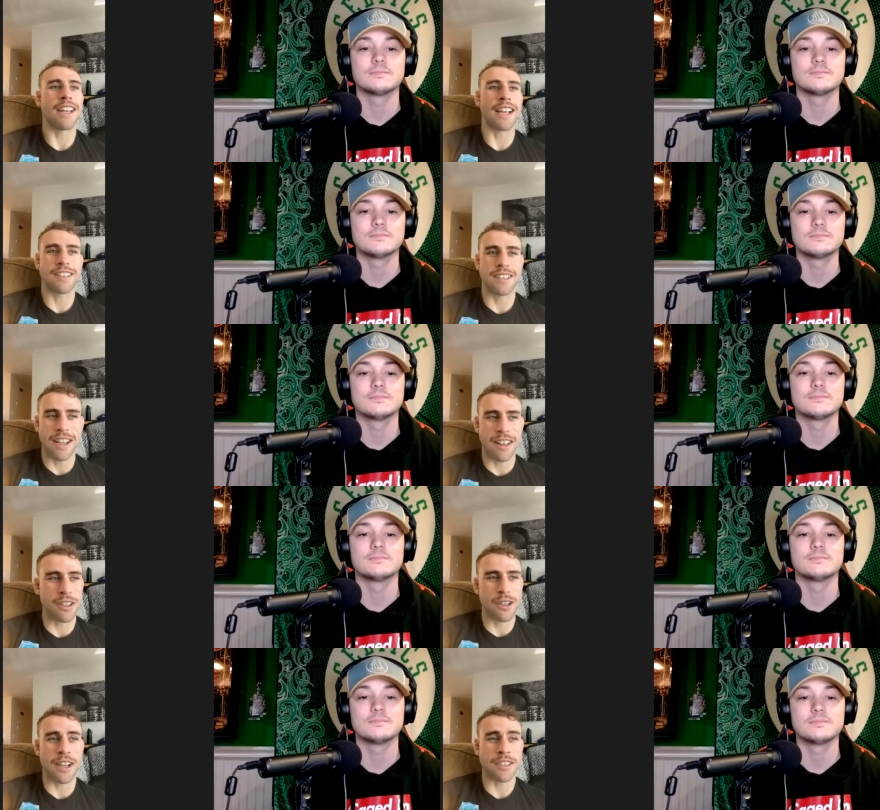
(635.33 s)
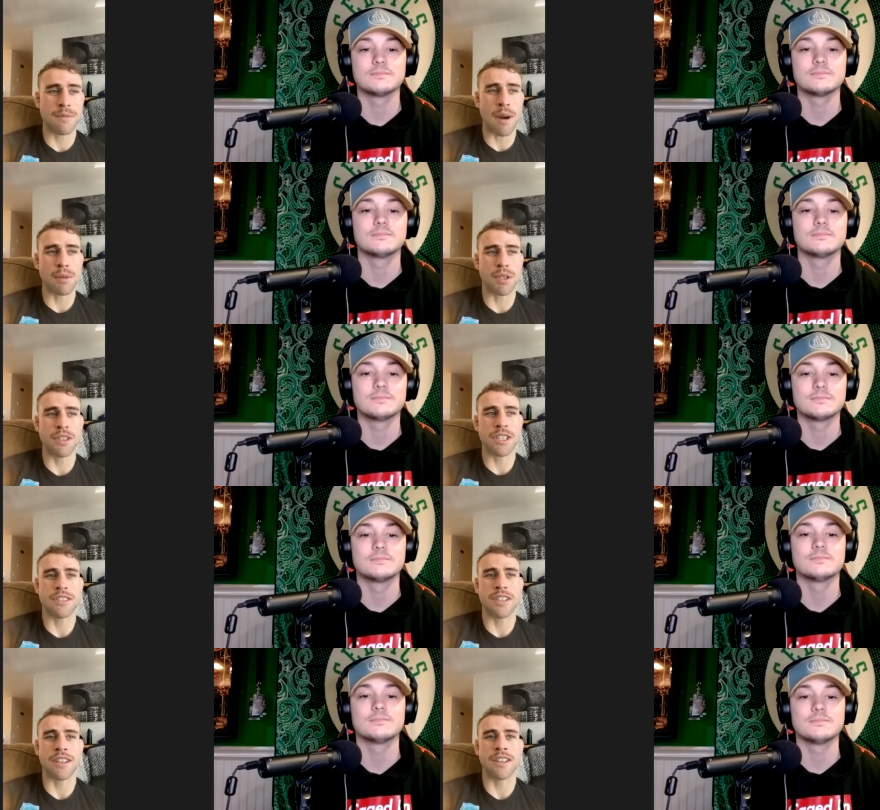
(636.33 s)
Speaker 1: like some
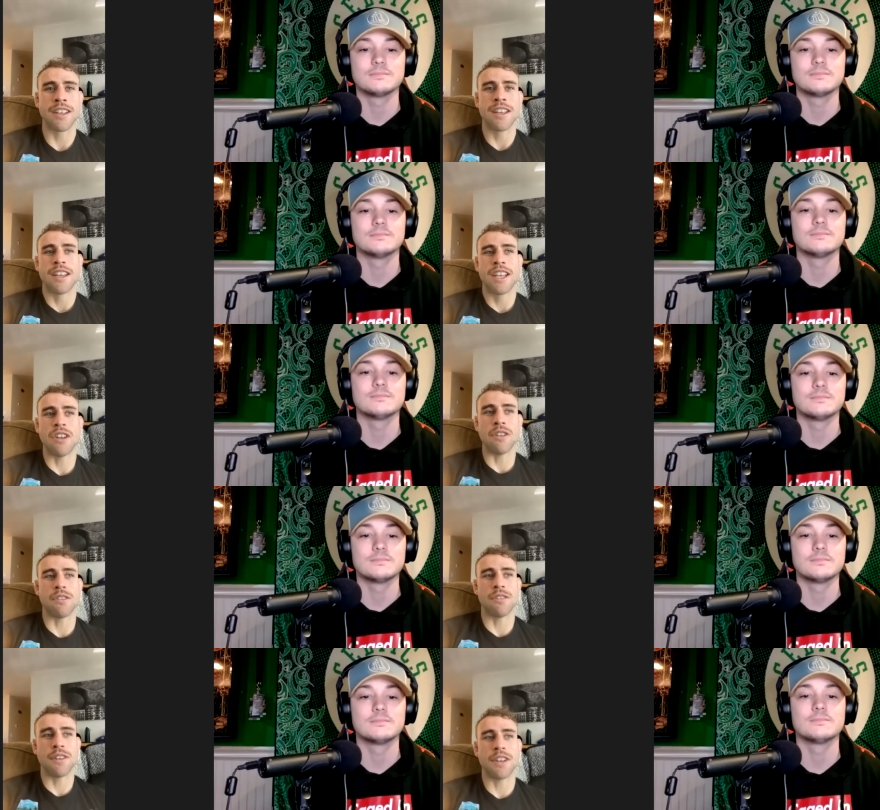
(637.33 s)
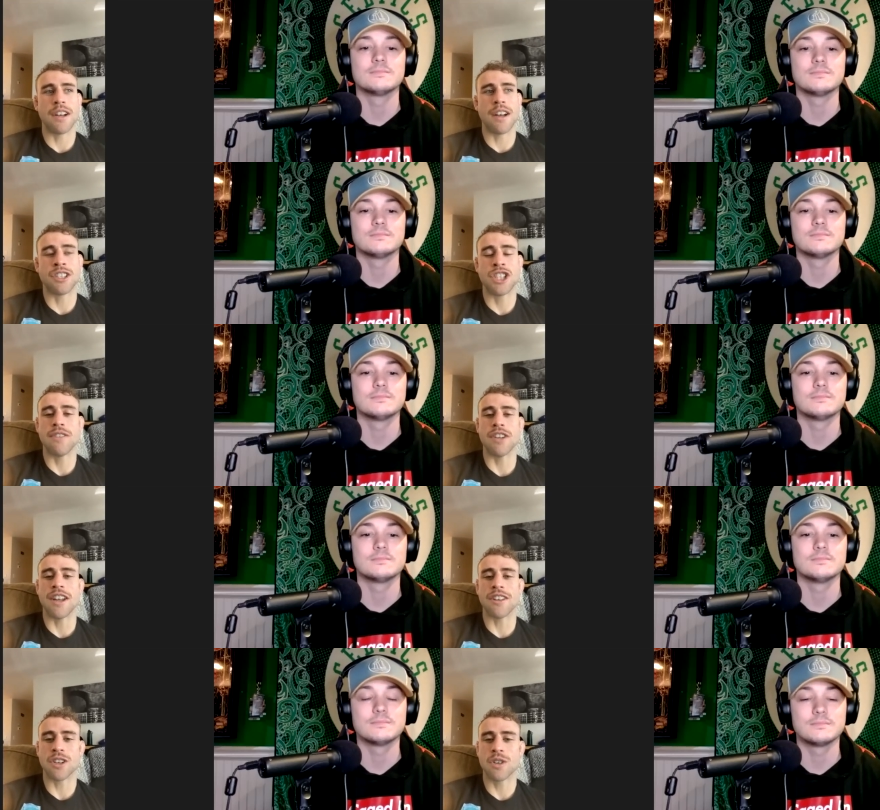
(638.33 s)
opportunities to, you know, achieve
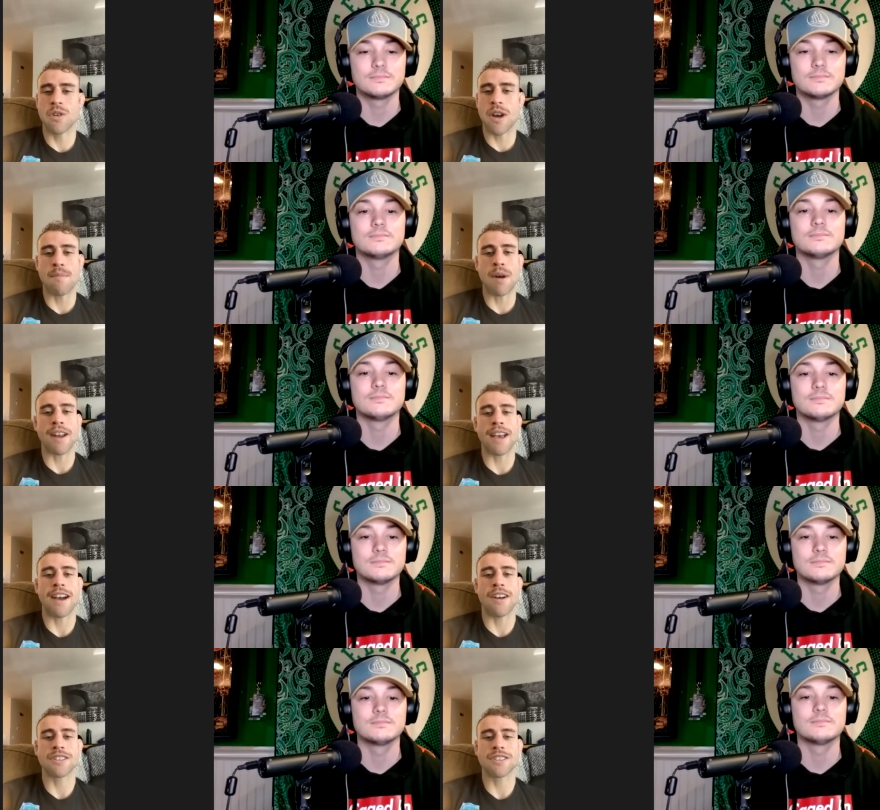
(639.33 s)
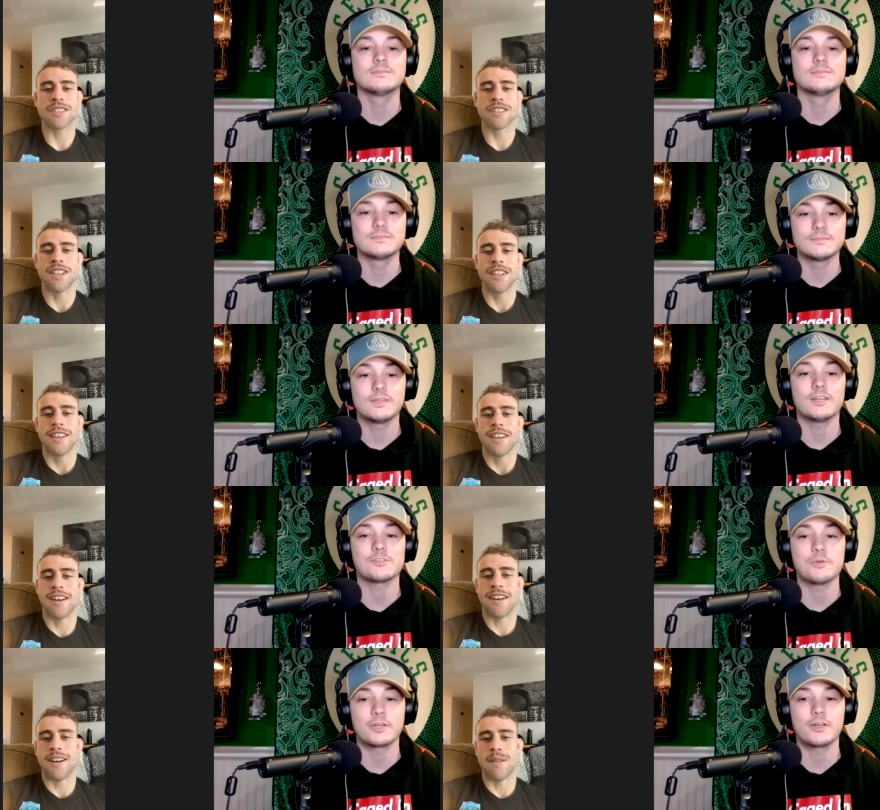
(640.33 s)
another goal. I bought a house.
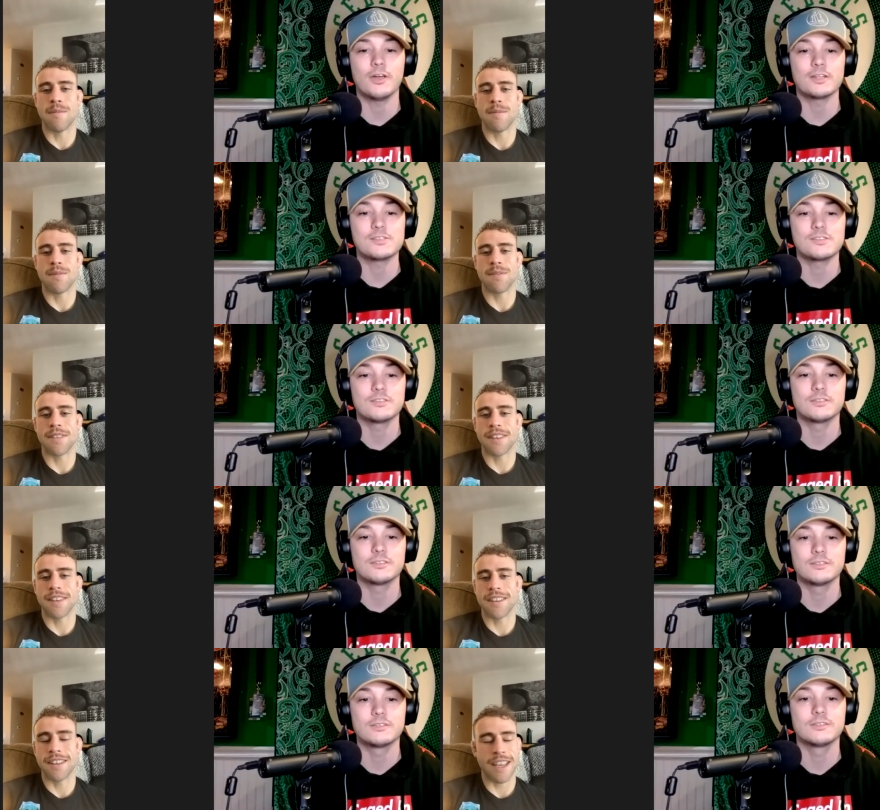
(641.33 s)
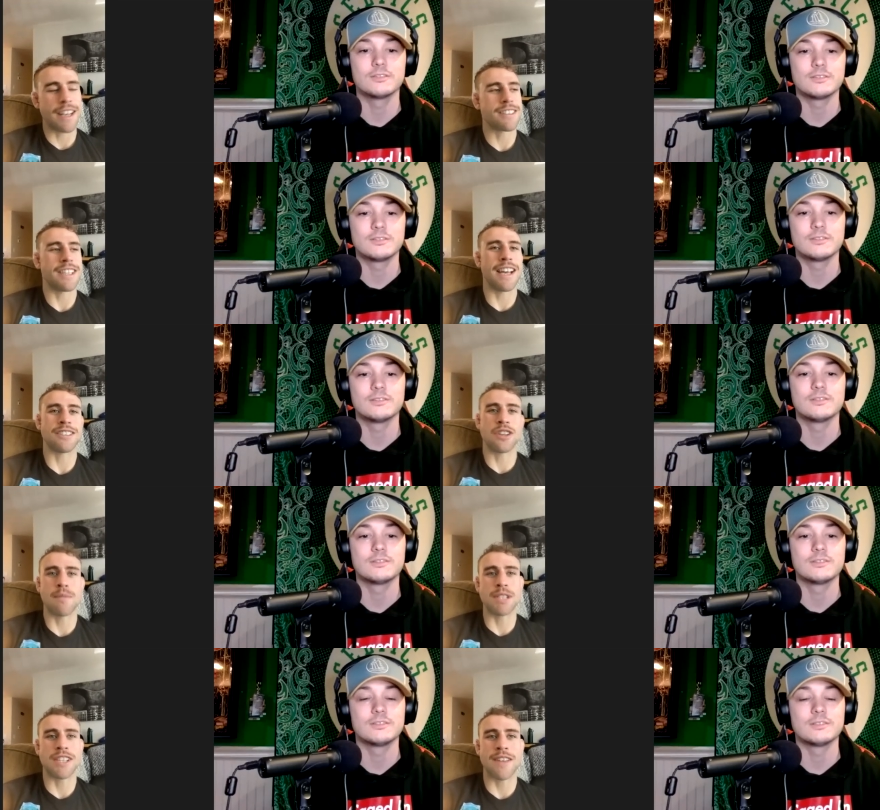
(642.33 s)
Speaker 2: Nice, man. Congrats.
Speaker 1: Thanks. Yeah, so
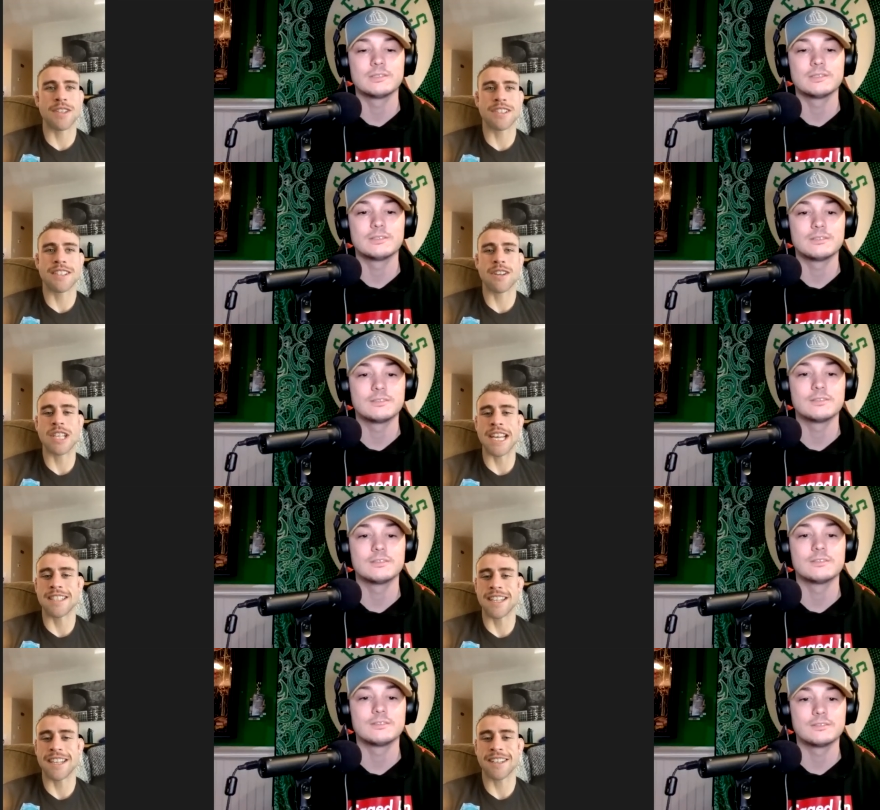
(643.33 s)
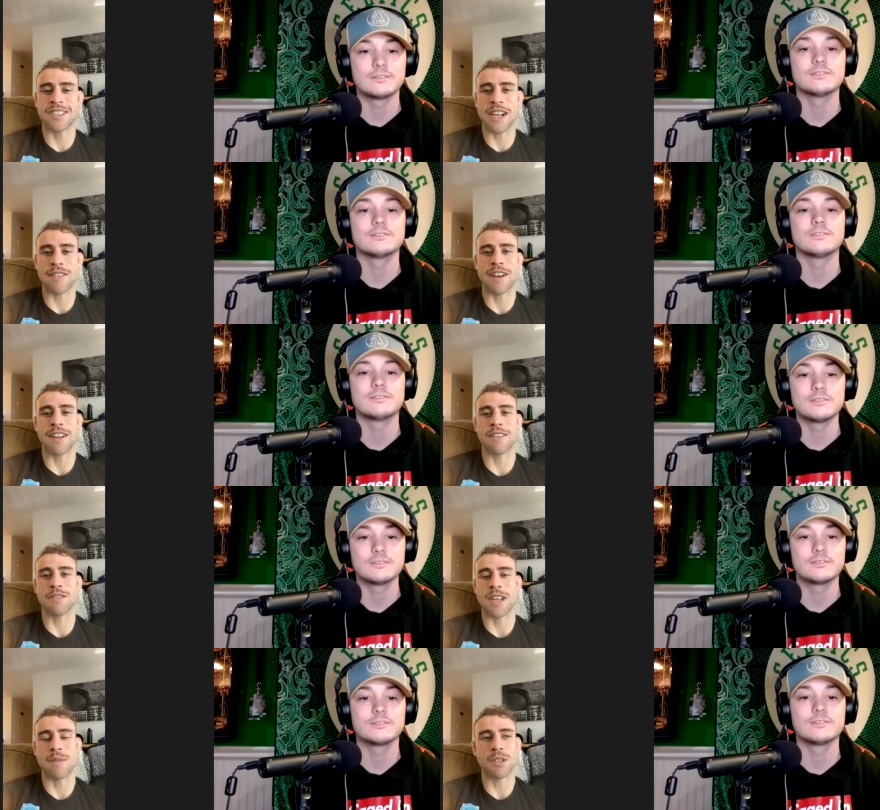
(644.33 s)
I've been saving since I was 18, so I finally
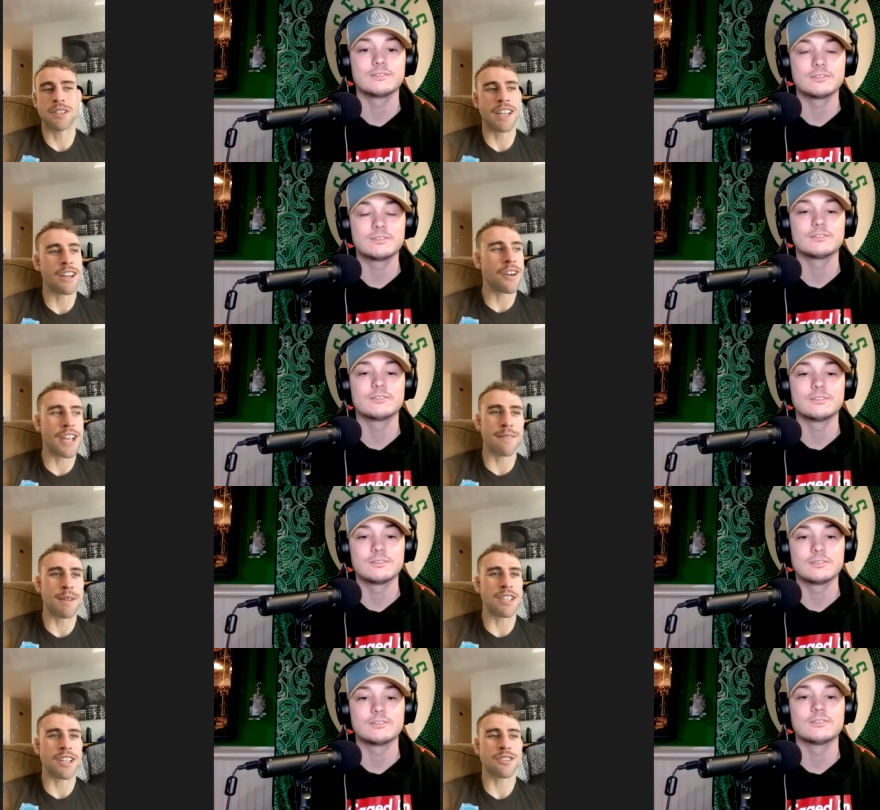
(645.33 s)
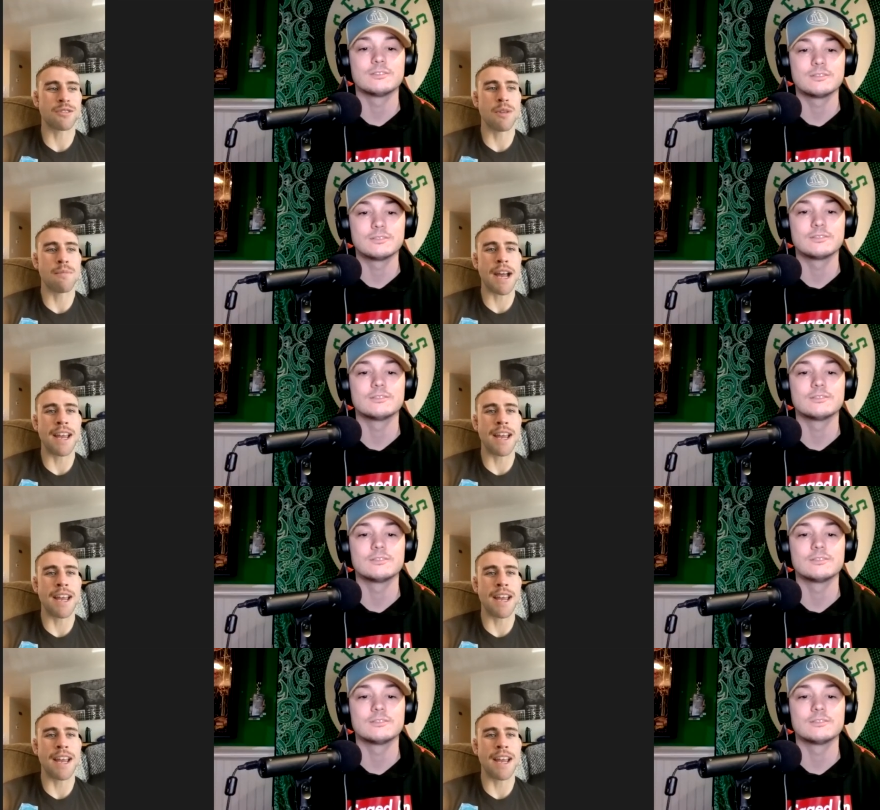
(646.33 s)
was able to, you know, get my ducks in a row, buy